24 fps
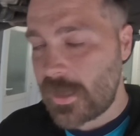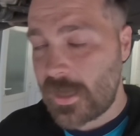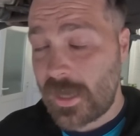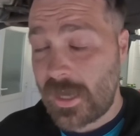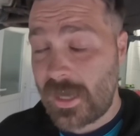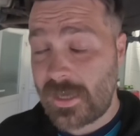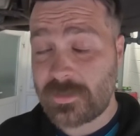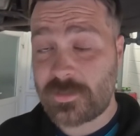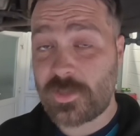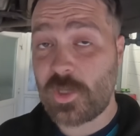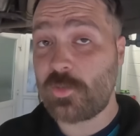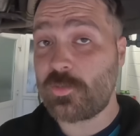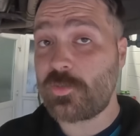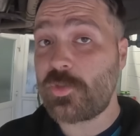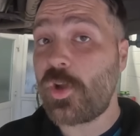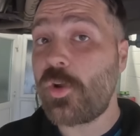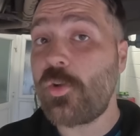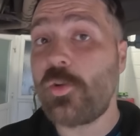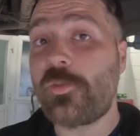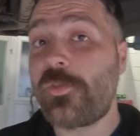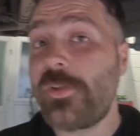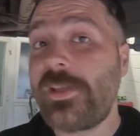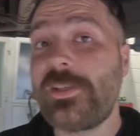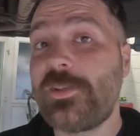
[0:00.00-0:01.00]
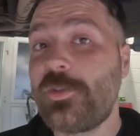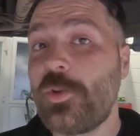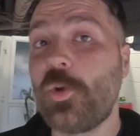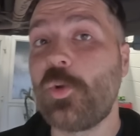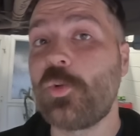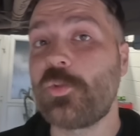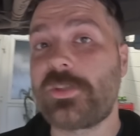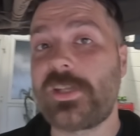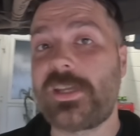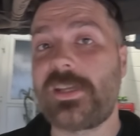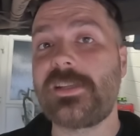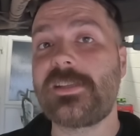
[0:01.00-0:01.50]
I don't know if he
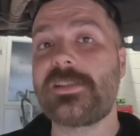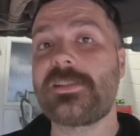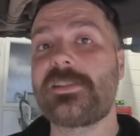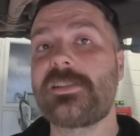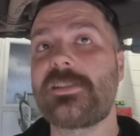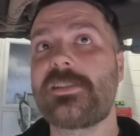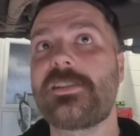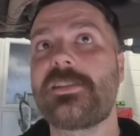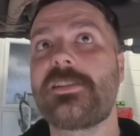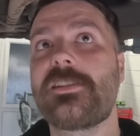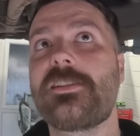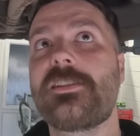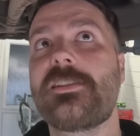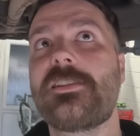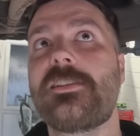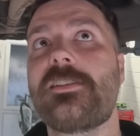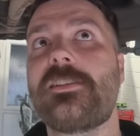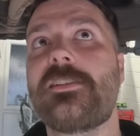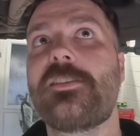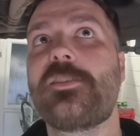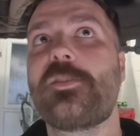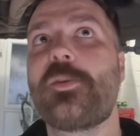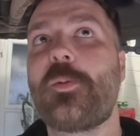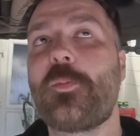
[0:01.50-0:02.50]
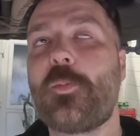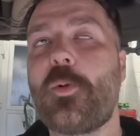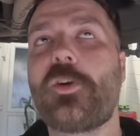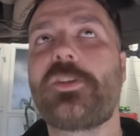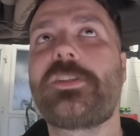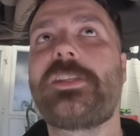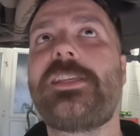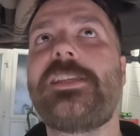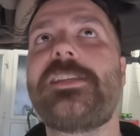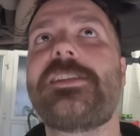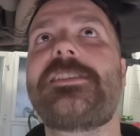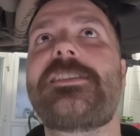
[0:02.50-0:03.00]
noticed
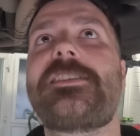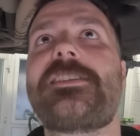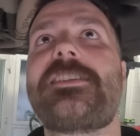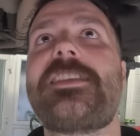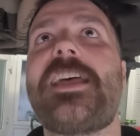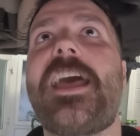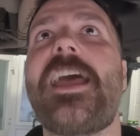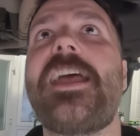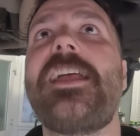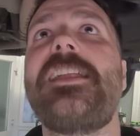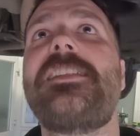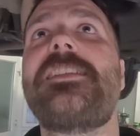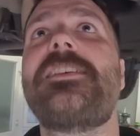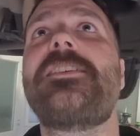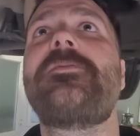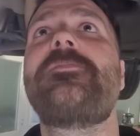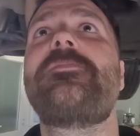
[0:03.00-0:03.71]
what he had said,